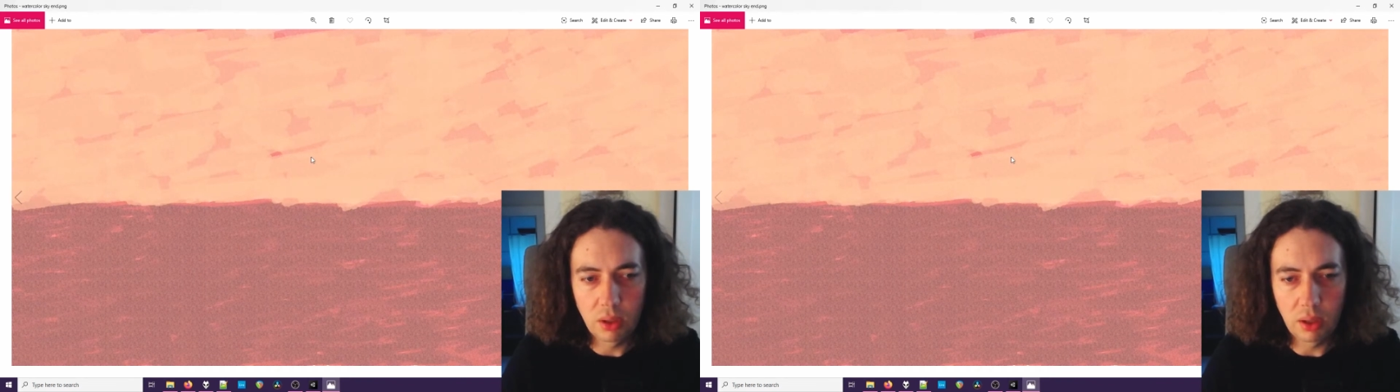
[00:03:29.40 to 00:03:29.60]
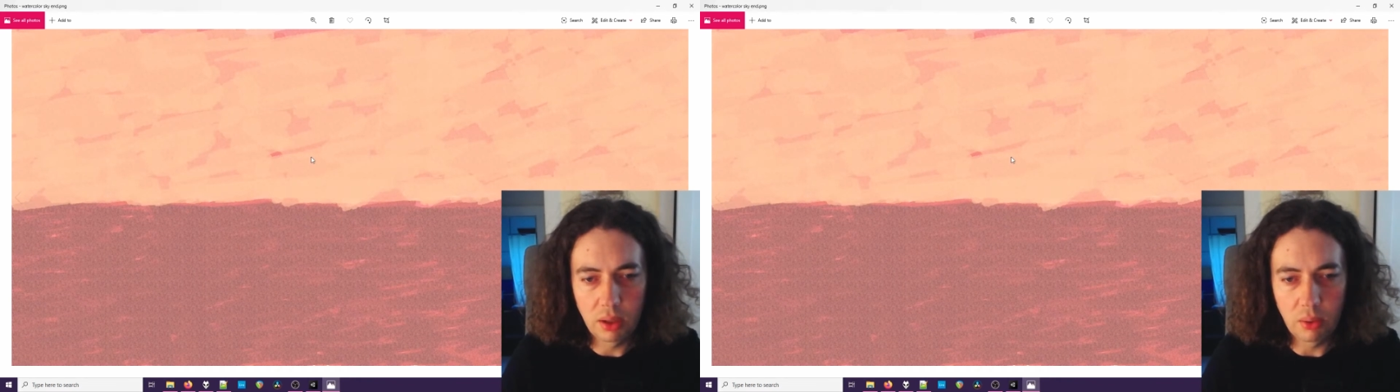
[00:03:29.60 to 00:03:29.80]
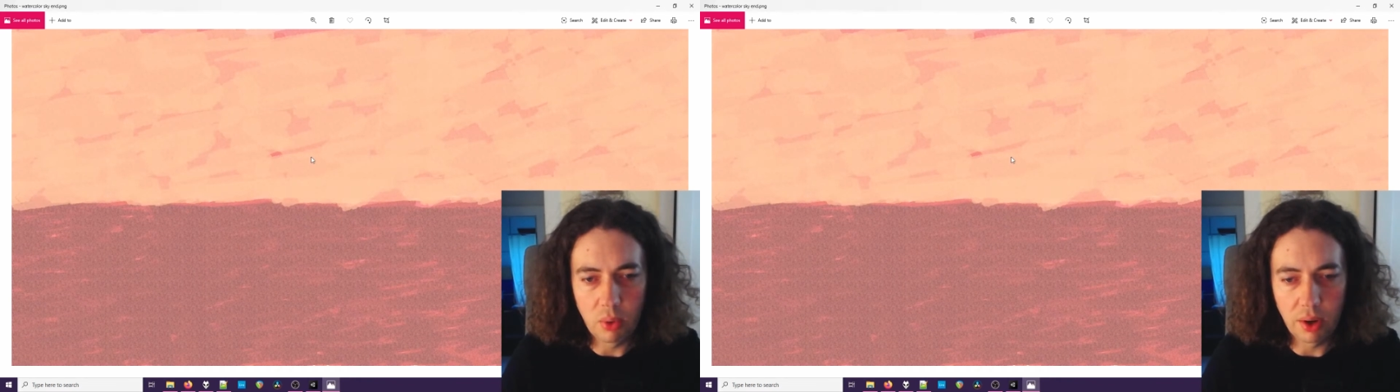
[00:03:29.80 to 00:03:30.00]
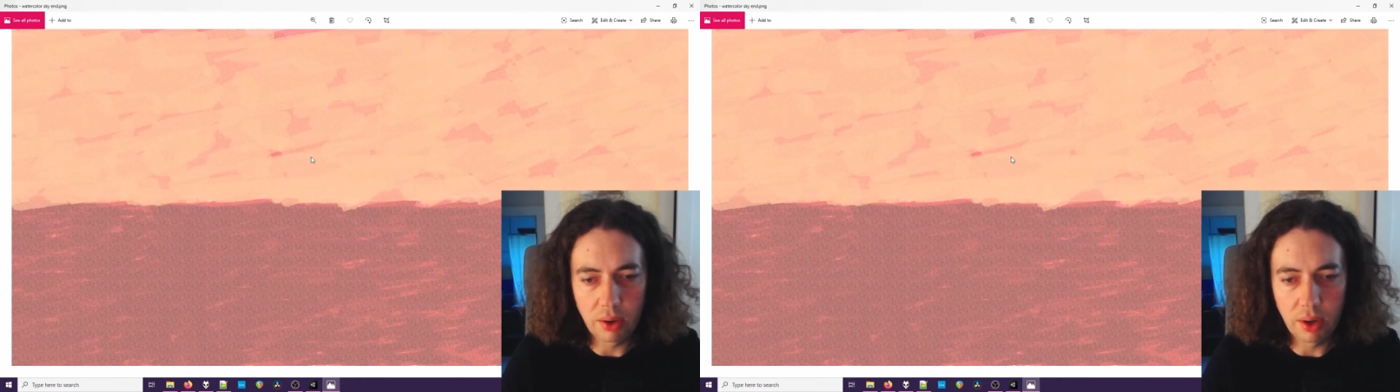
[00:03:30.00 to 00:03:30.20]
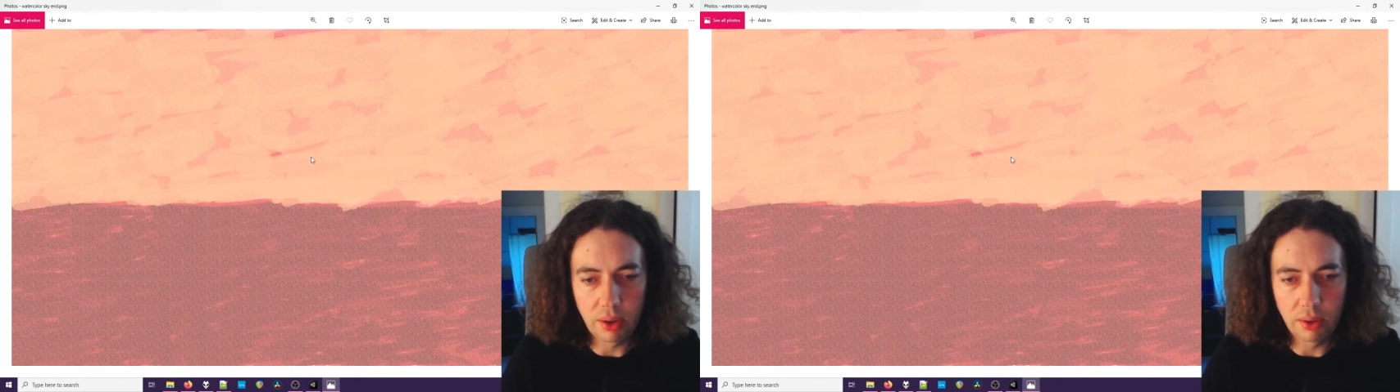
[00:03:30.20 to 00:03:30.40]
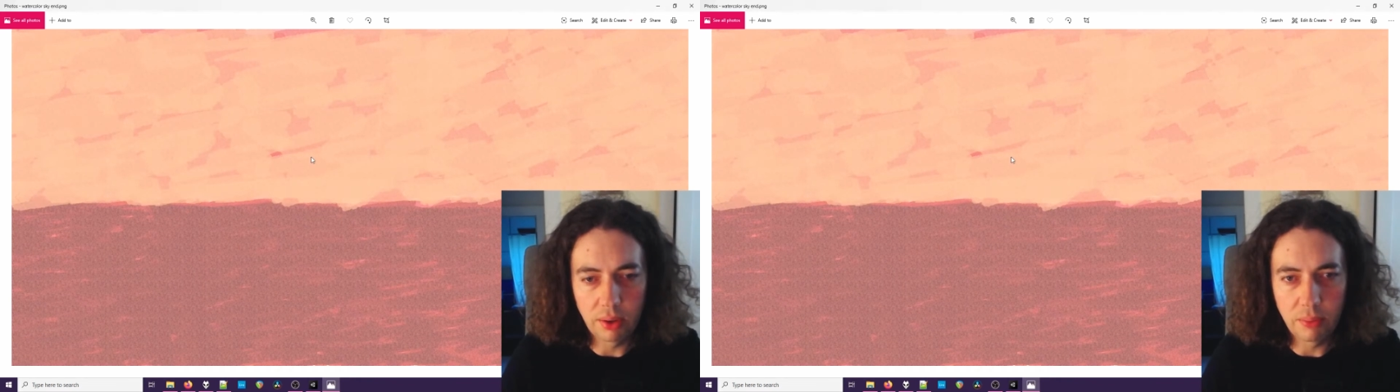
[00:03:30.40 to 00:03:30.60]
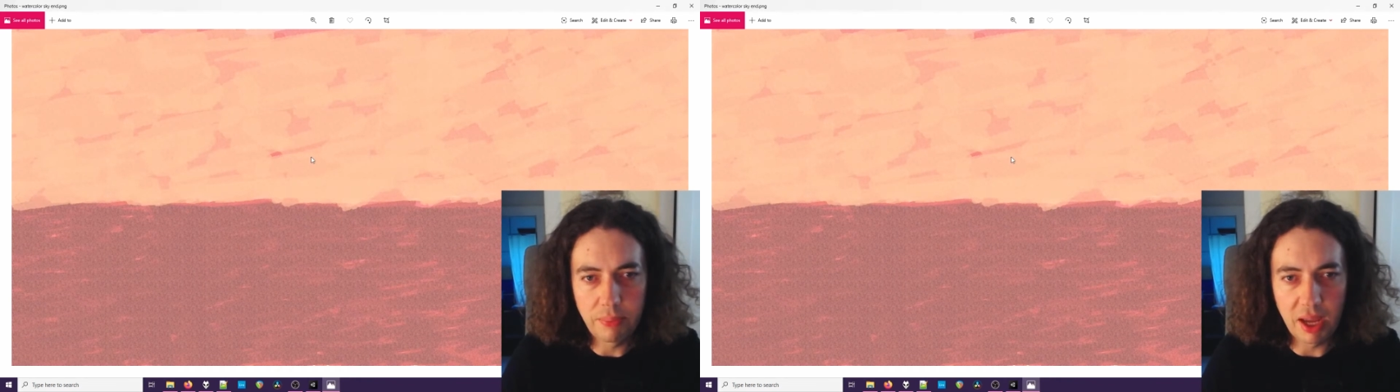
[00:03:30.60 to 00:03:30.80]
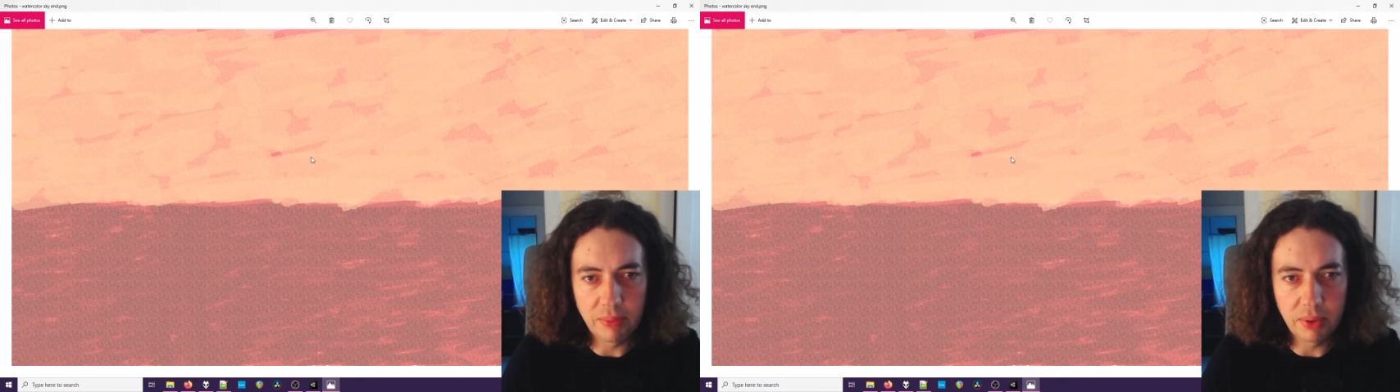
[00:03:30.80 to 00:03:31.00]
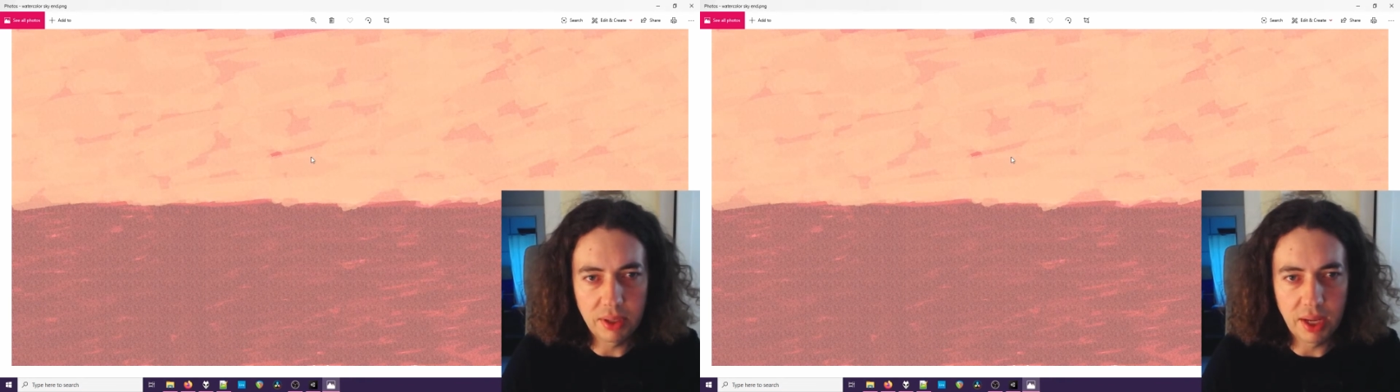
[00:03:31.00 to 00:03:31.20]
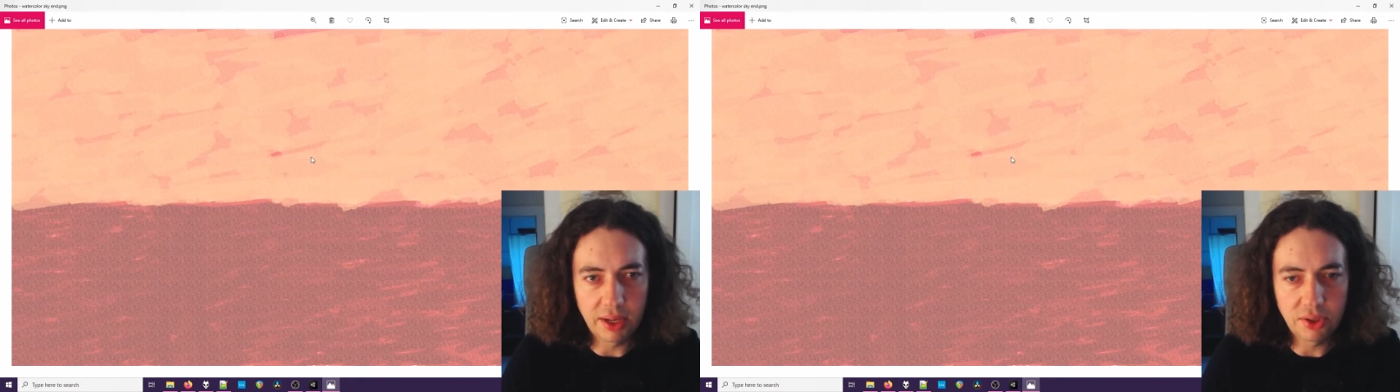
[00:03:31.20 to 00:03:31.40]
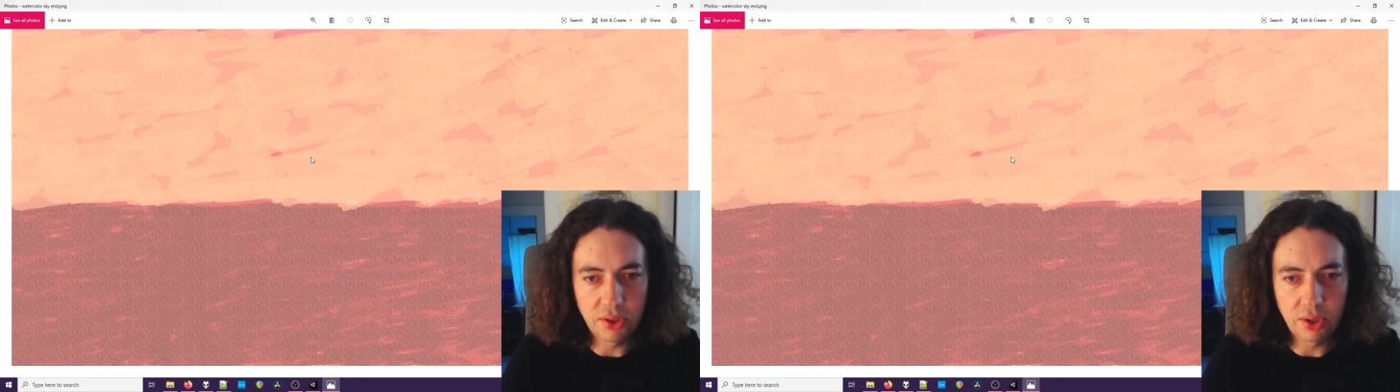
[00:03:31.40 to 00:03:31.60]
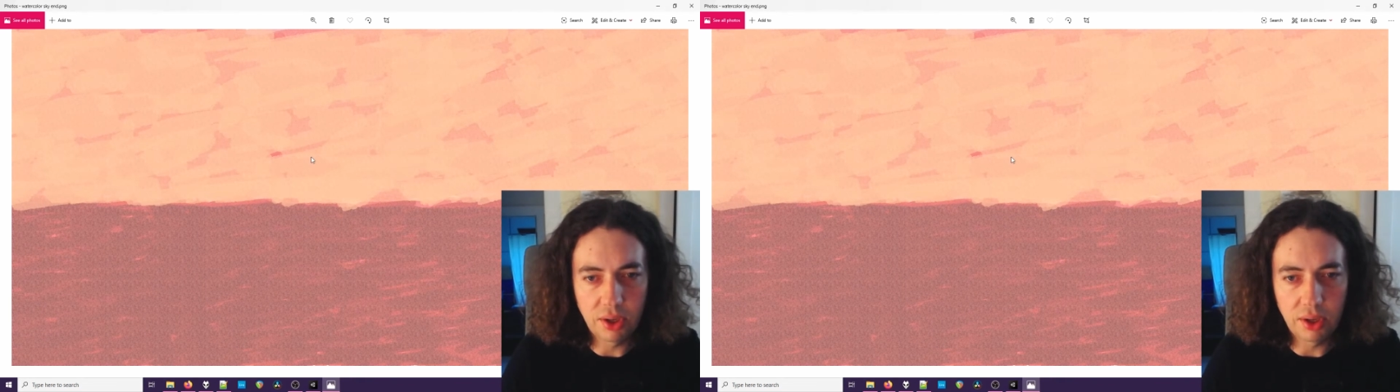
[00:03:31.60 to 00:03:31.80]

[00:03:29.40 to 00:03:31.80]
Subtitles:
watercolor paper texture